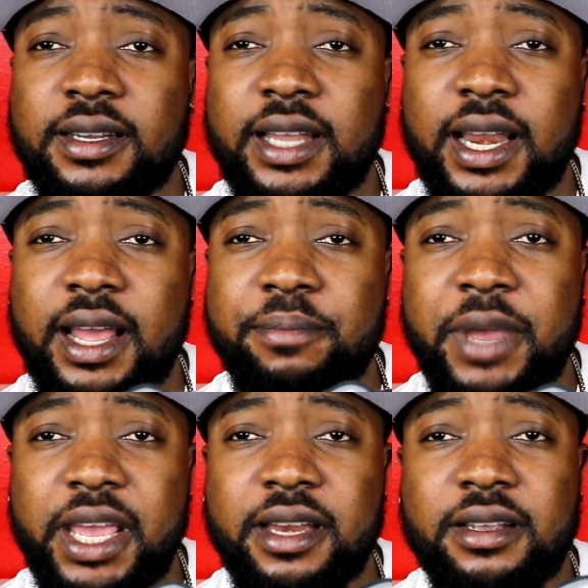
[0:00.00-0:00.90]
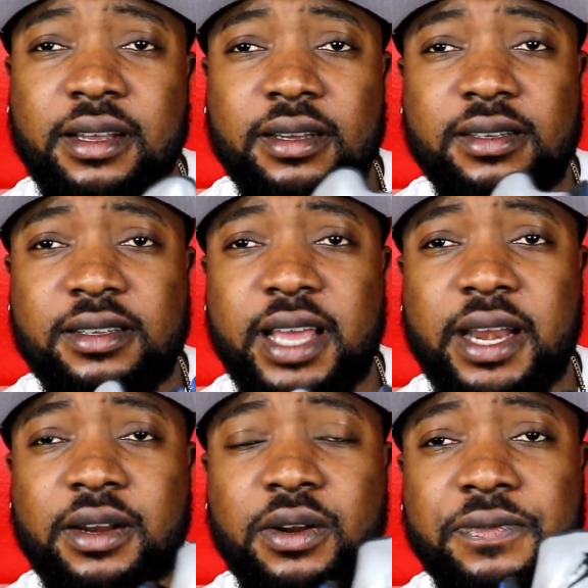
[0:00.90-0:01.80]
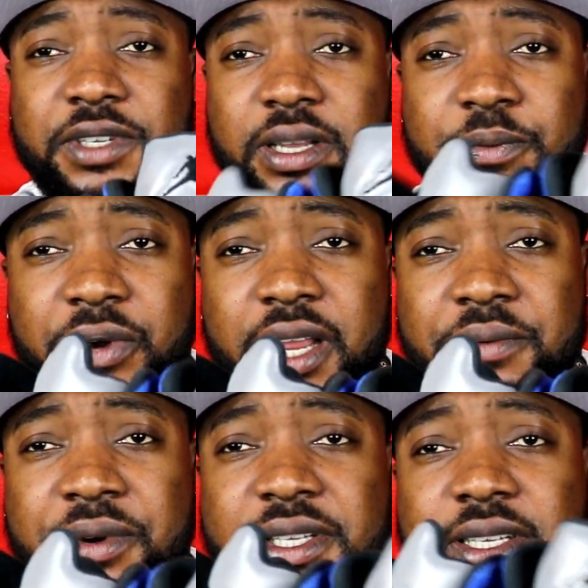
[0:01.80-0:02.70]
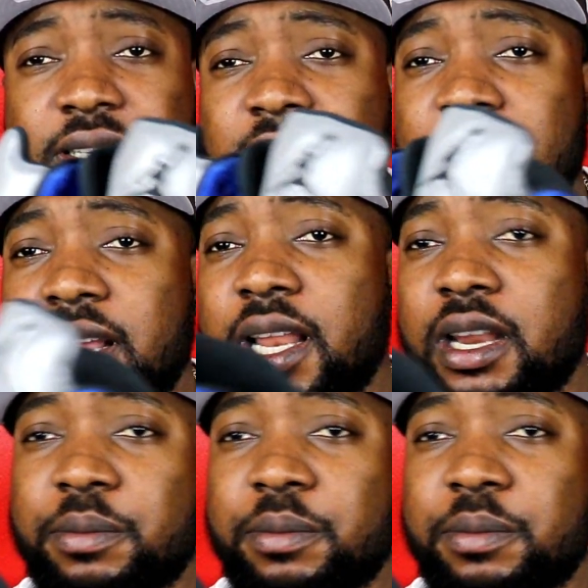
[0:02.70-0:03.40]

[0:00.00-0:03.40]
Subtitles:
that are made, because I don't know, for some weird reason a lot